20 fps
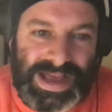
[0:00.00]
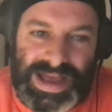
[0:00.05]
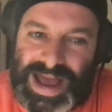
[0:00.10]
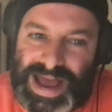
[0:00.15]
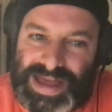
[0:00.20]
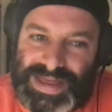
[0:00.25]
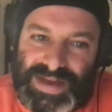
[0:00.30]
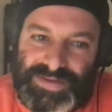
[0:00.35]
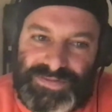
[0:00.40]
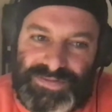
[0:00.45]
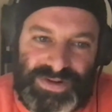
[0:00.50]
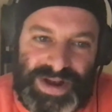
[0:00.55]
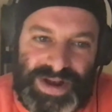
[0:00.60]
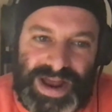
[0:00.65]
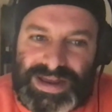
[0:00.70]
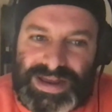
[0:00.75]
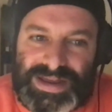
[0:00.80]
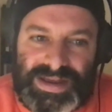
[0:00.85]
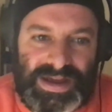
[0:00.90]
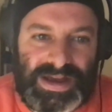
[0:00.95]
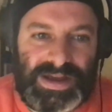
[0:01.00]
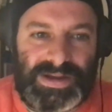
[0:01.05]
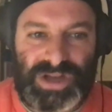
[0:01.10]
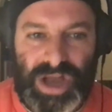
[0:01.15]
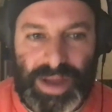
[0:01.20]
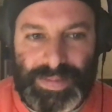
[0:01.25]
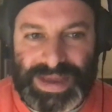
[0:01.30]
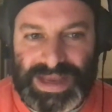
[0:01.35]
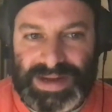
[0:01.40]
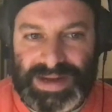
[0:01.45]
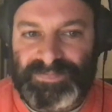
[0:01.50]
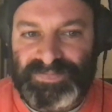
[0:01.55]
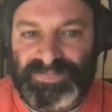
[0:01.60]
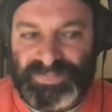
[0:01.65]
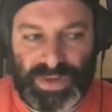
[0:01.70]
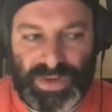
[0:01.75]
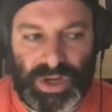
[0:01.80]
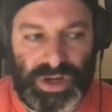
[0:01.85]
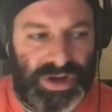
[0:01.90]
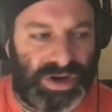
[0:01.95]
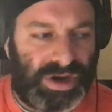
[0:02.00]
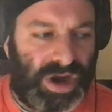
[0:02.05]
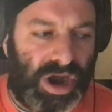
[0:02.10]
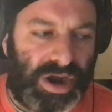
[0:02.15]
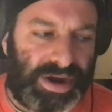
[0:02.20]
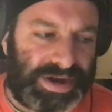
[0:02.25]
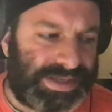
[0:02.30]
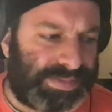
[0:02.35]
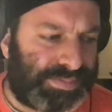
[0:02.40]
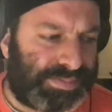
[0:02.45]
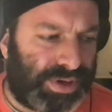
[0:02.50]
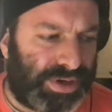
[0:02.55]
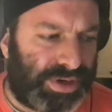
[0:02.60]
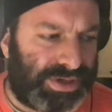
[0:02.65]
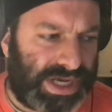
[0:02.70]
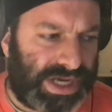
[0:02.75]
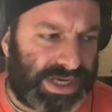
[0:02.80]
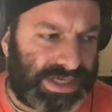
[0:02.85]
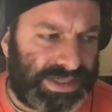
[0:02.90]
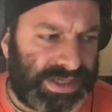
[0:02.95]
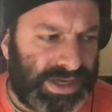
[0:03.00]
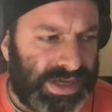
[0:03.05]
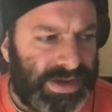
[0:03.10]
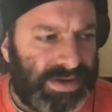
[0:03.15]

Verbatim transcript: And then for Annika, I mean, her artist project